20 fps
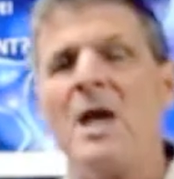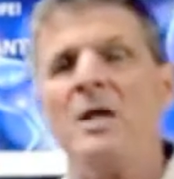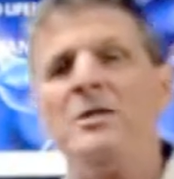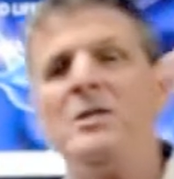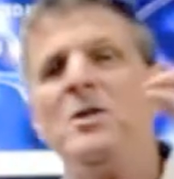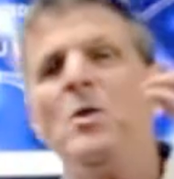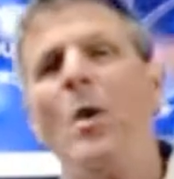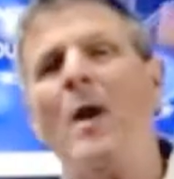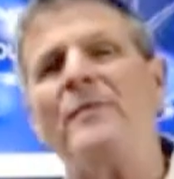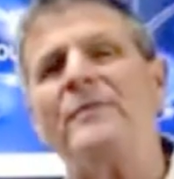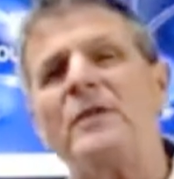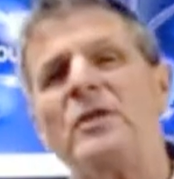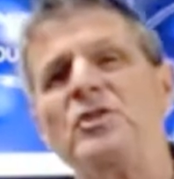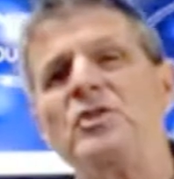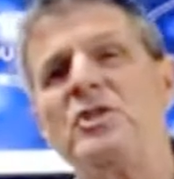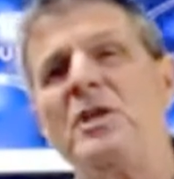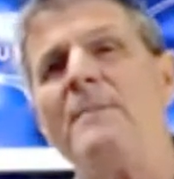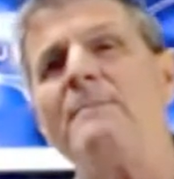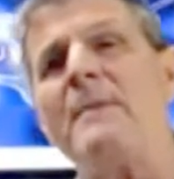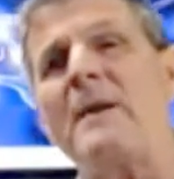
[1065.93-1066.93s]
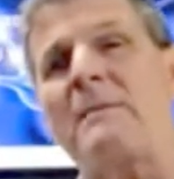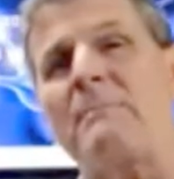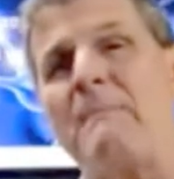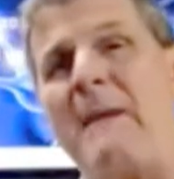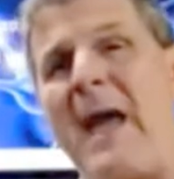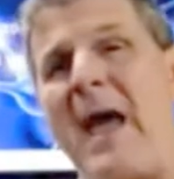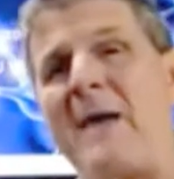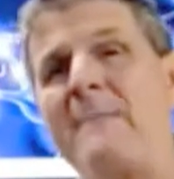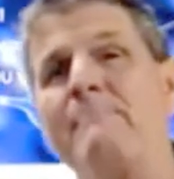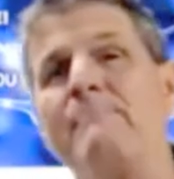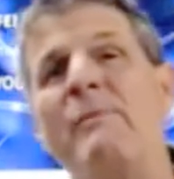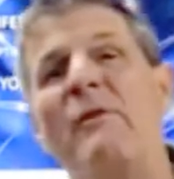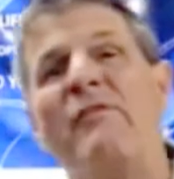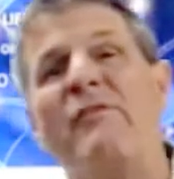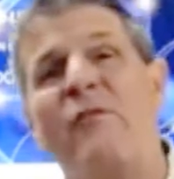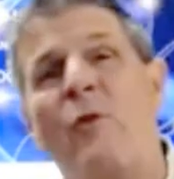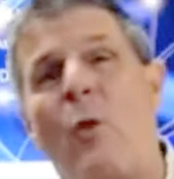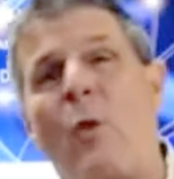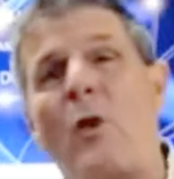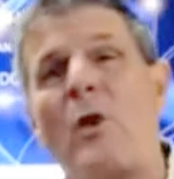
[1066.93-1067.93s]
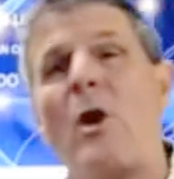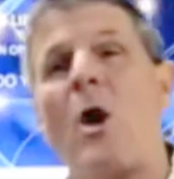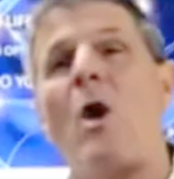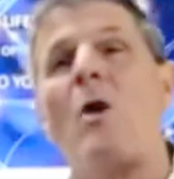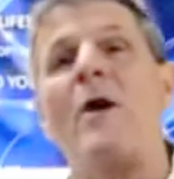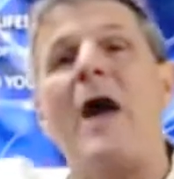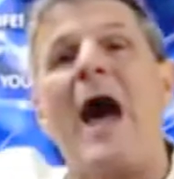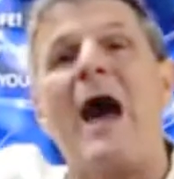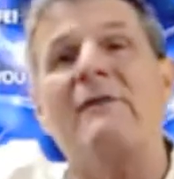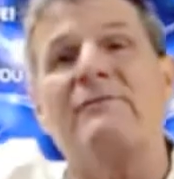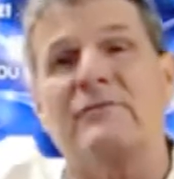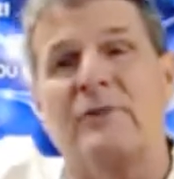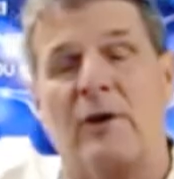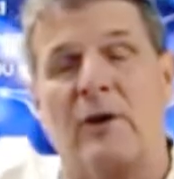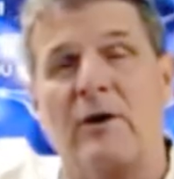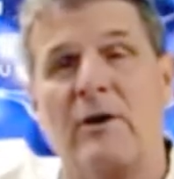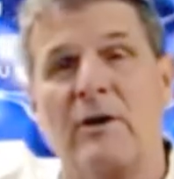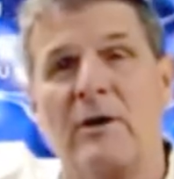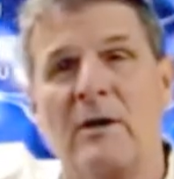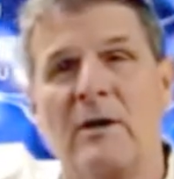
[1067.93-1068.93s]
Do you want the Jim McMahon before or after?